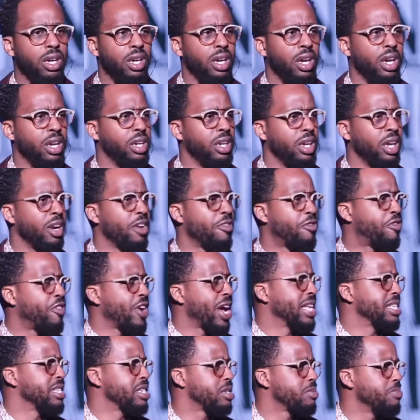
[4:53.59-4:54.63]
It, it
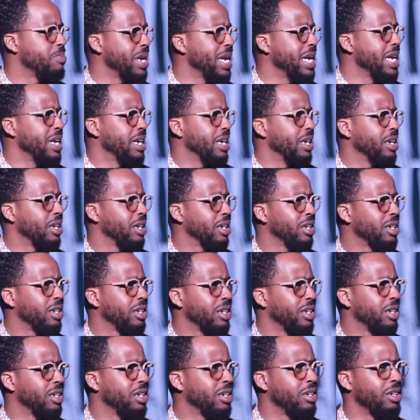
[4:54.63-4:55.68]
offends me.
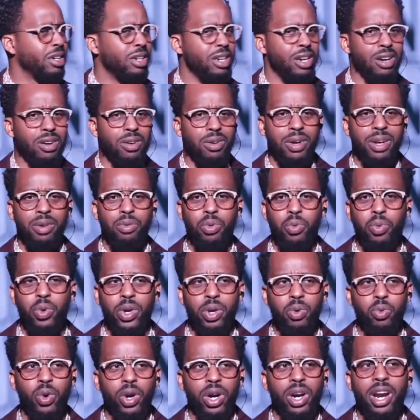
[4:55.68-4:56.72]
You know,
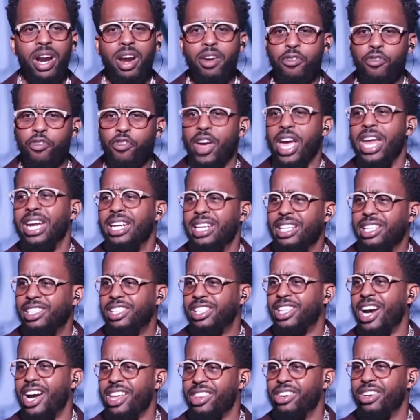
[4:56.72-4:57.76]
we, we're going to offend
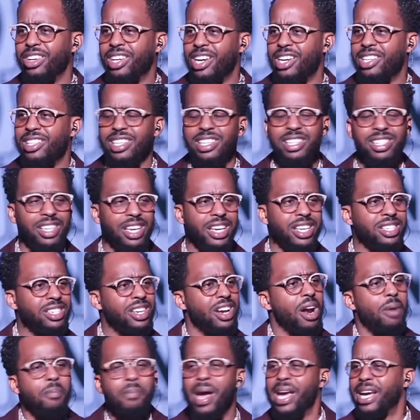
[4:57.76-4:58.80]
each other because it's, it's
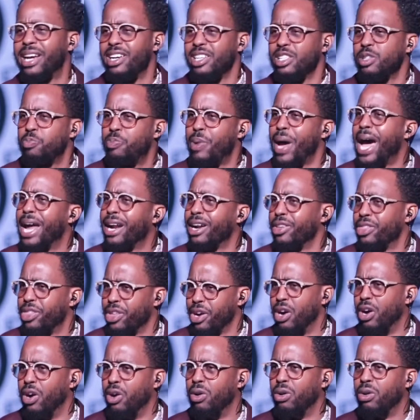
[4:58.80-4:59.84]
going to make us better,
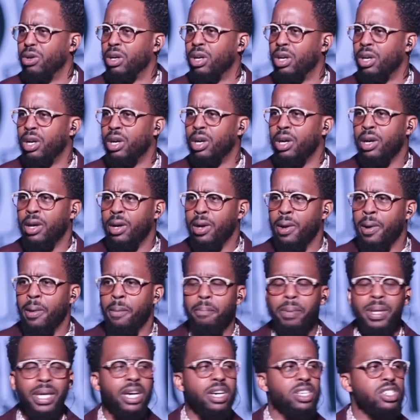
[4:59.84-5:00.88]
though.
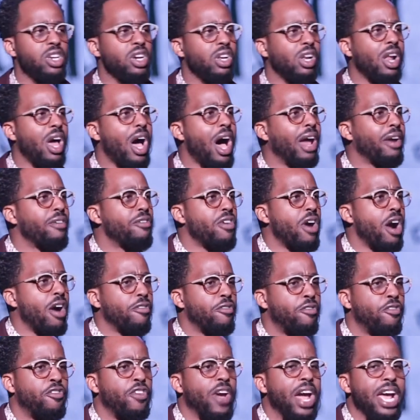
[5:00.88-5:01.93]
Because a lot of our
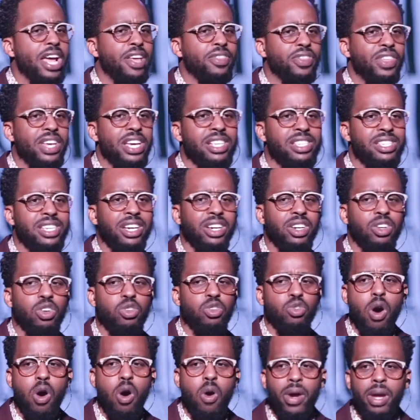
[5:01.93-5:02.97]
faith isn't
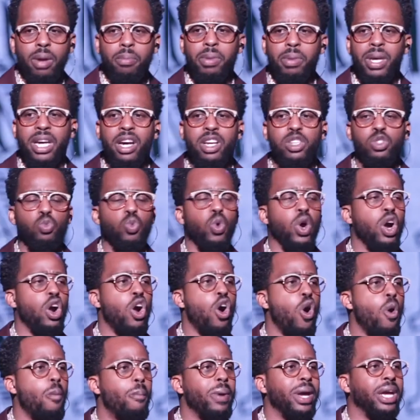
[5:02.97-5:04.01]
growing because we're
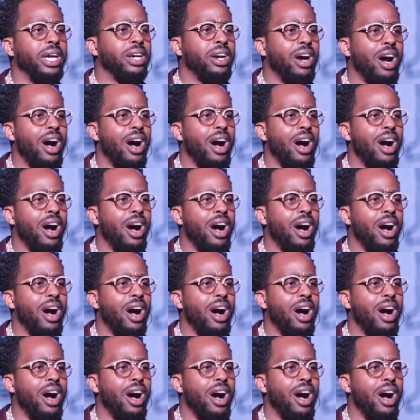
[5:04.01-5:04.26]
hoping